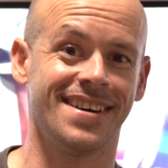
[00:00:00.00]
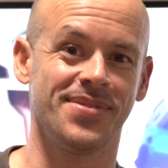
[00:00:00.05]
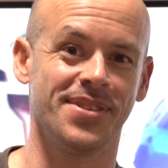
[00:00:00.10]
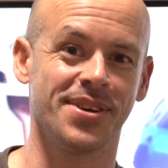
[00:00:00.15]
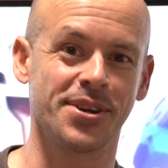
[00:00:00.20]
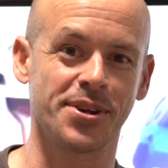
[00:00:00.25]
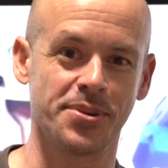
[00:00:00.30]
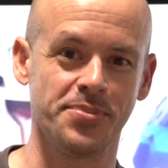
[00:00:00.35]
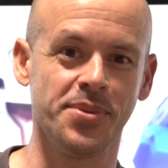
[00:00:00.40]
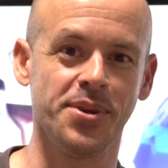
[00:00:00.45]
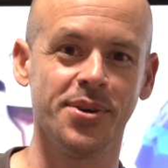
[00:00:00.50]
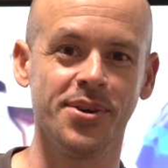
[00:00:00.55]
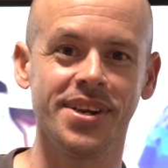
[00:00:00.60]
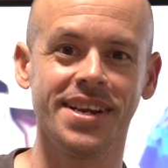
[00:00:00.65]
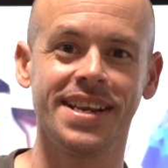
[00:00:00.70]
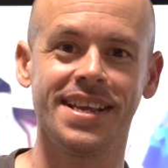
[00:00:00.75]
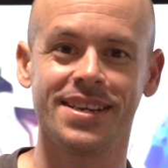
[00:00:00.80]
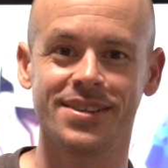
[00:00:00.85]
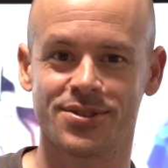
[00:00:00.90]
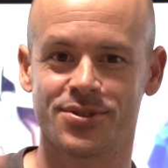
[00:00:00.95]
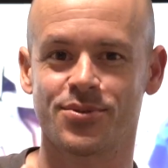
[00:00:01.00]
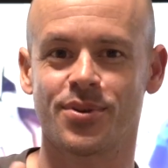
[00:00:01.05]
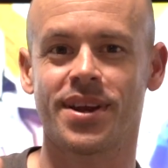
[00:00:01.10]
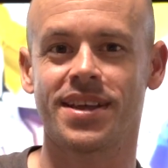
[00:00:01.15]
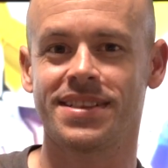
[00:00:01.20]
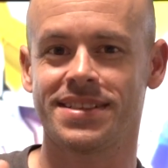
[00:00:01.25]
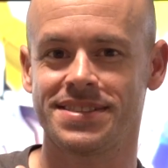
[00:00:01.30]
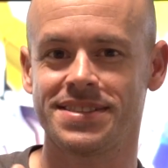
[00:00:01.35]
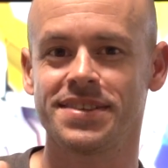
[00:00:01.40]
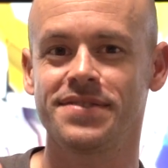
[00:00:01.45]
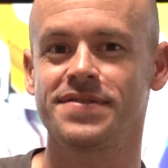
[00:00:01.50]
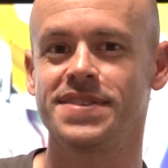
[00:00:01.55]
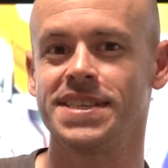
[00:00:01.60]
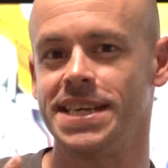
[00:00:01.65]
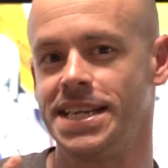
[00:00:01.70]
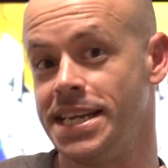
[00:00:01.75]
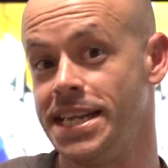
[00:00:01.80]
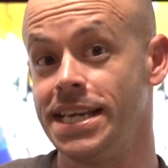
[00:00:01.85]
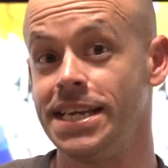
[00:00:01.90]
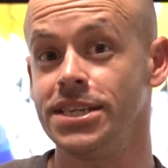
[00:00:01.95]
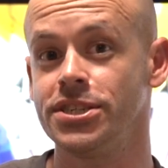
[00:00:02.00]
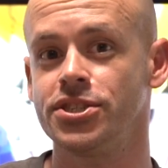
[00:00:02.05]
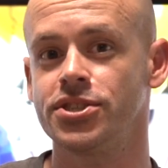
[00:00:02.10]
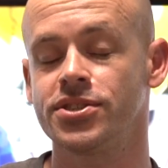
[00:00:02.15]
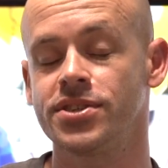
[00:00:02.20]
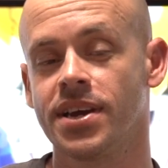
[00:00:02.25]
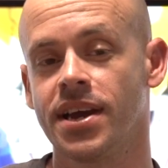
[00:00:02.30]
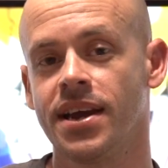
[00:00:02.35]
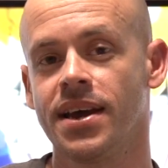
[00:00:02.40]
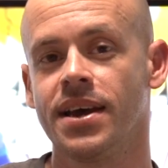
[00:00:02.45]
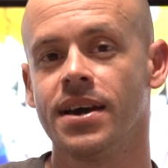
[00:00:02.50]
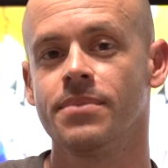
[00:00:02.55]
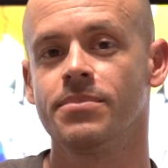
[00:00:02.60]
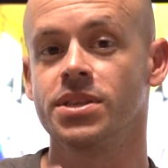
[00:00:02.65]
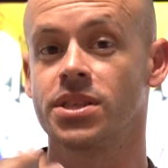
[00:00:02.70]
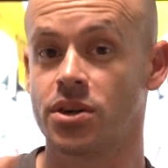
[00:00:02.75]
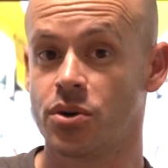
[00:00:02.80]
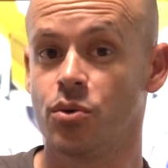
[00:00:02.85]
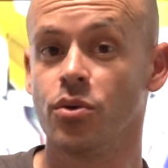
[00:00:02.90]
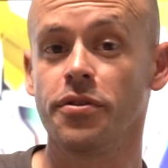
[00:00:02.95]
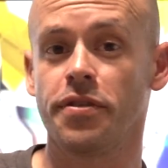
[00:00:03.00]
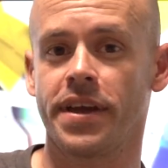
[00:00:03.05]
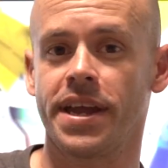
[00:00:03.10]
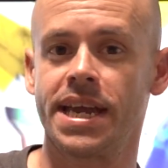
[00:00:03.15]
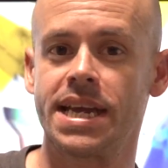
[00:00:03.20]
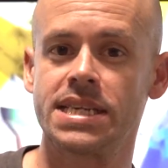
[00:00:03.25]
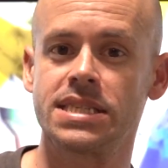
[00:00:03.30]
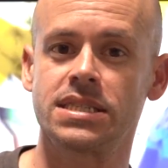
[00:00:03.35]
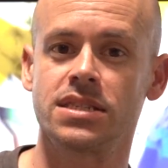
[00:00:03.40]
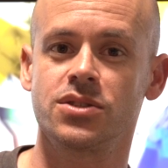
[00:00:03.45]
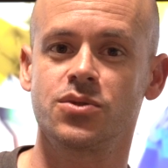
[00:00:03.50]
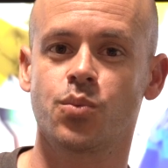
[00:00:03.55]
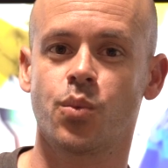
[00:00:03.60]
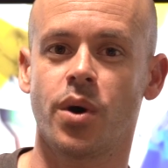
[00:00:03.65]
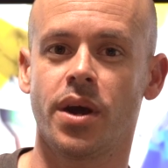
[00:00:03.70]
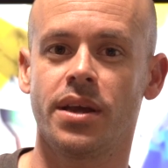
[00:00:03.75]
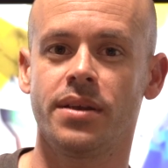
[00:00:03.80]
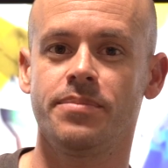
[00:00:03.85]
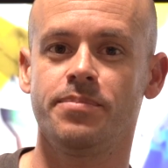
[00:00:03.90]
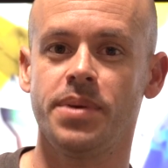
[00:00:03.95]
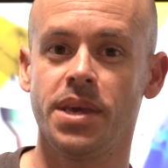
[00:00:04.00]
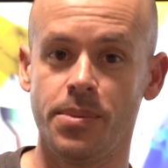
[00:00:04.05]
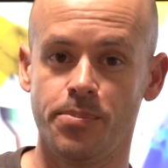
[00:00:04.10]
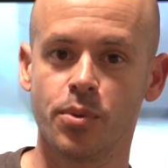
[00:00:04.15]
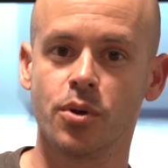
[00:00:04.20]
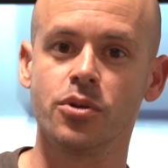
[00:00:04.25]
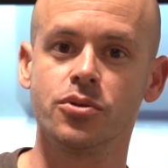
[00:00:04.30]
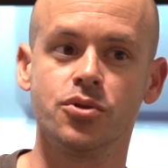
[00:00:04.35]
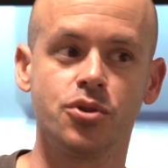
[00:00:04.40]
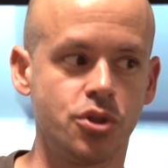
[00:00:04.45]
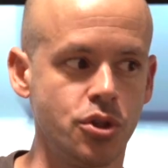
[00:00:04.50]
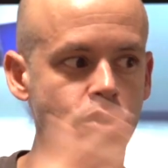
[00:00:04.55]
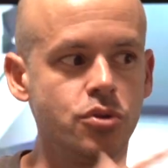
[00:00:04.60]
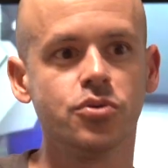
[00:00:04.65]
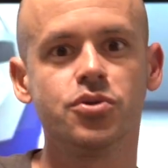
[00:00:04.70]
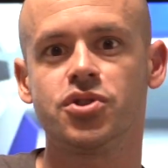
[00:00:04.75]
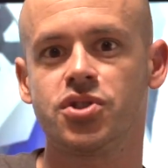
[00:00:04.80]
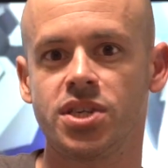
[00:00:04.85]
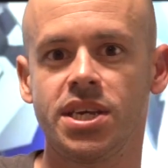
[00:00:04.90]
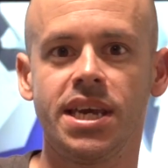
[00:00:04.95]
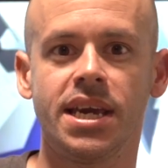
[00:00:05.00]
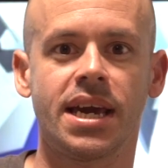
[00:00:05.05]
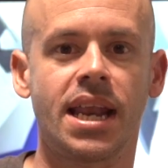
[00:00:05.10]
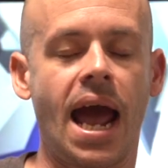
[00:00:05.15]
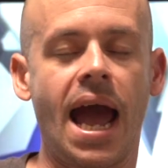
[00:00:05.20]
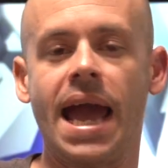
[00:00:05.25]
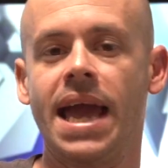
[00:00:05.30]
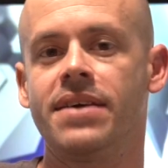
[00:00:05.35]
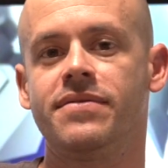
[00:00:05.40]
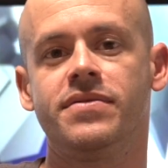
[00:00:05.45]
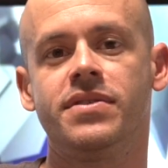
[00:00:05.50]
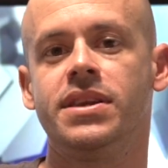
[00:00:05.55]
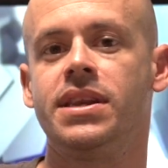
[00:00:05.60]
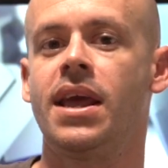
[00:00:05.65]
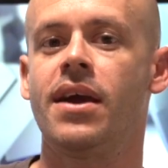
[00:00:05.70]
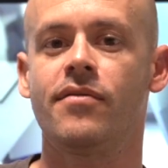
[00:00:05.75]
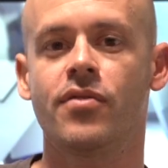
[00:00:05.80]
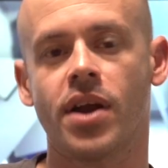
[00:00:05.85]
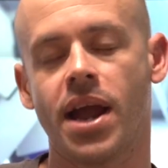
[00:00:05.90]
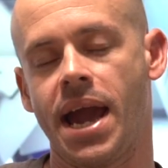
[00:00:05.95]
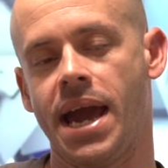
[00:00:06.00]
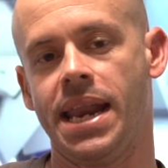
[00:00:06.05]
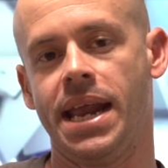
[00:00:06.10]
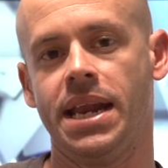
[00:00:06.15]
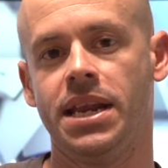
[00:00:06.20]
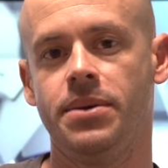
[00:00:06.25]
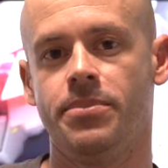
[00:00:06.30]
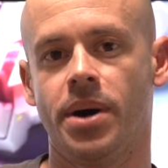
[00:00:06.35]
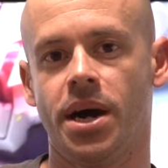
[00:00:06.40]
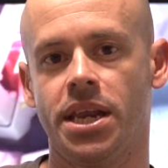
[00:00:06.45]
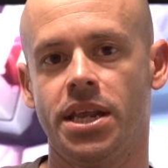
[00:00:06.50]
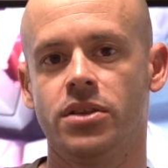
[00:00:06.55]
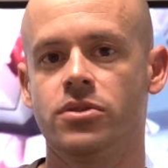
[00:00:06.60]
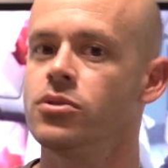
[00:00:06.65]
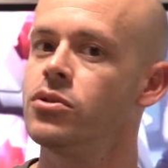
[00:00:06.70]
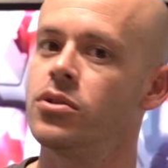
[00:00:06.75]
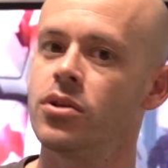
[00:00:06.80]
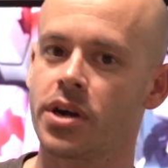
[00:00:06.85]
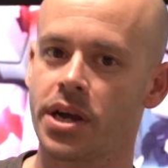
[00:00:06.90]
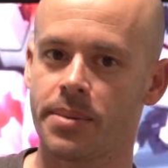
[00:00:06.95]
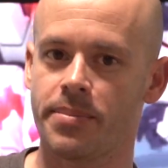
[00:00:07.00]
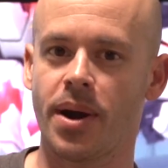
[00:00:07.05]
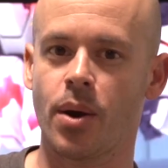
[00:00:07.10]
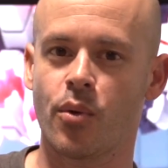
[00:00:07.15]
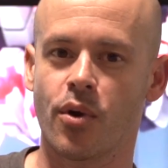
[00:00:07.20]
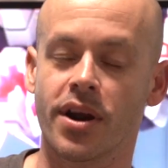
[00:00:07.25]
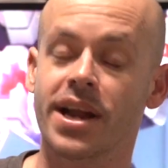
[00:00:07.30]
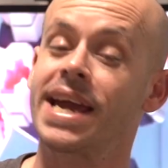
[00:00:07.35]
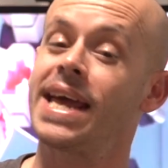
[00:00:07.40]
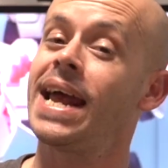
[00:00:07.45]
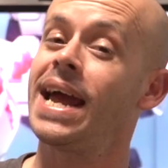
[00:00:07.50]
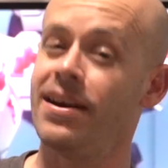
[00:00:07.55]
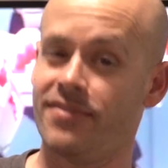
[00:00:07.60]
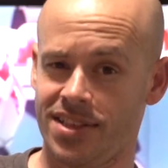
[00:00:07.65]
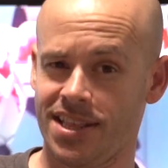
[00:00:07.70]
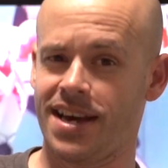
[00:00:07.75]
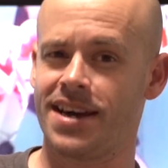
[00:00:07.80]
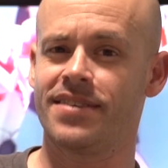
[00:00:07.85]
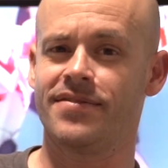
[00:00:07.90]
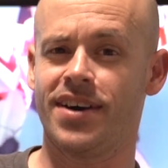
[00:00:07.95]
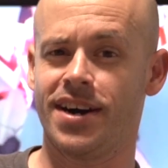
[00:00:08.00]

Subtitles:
The community is relatively niche, but the cool thing is when people do see it, I have never had anybody look at my work, and I have a lot of